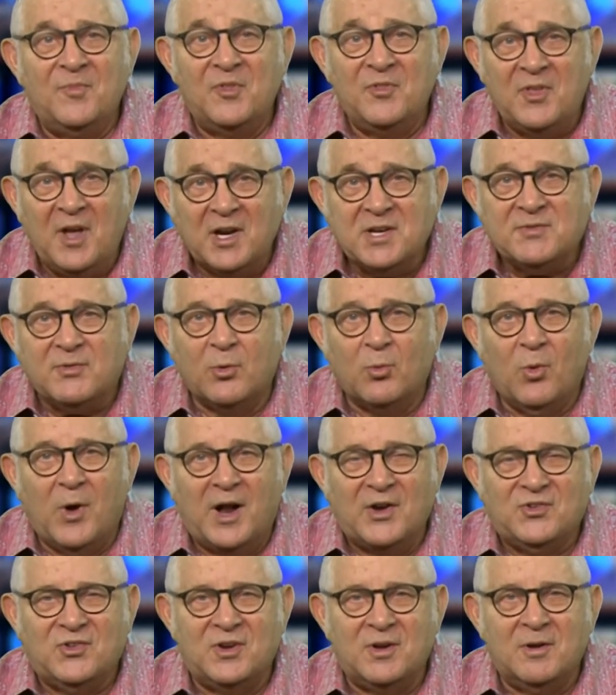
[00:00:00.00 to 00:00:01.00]
Thanks for
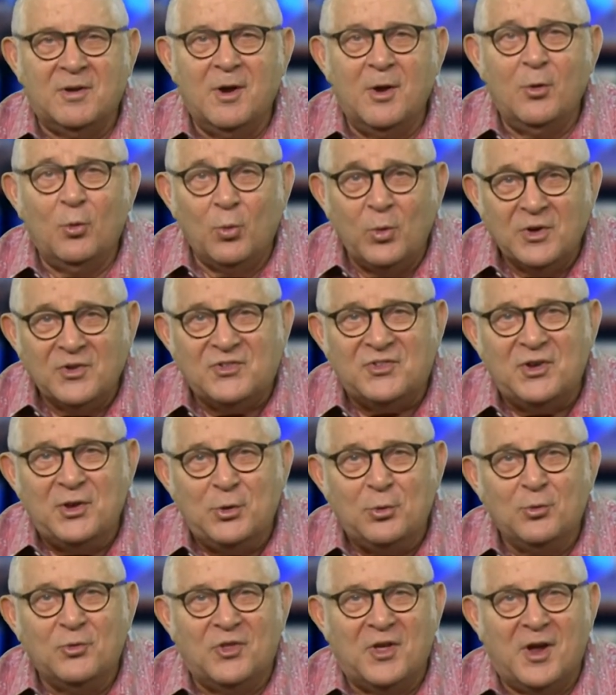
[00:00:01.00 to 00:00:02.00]
watching. We'll see
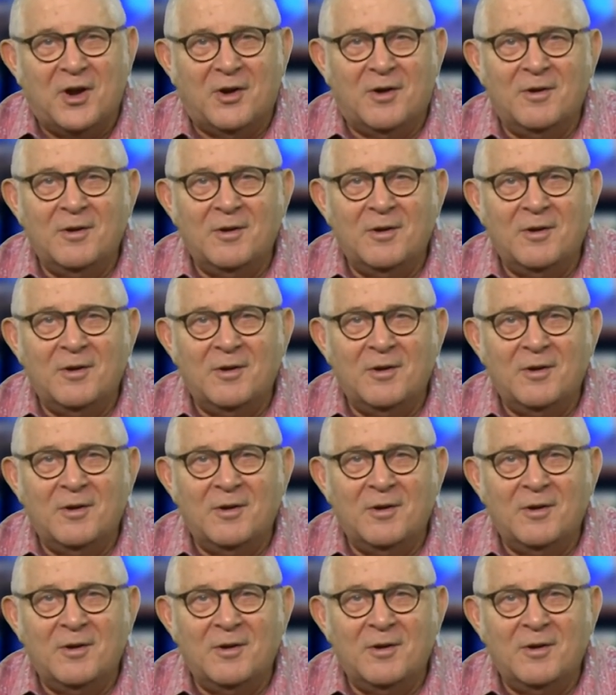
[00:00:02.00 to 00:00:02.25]
you there.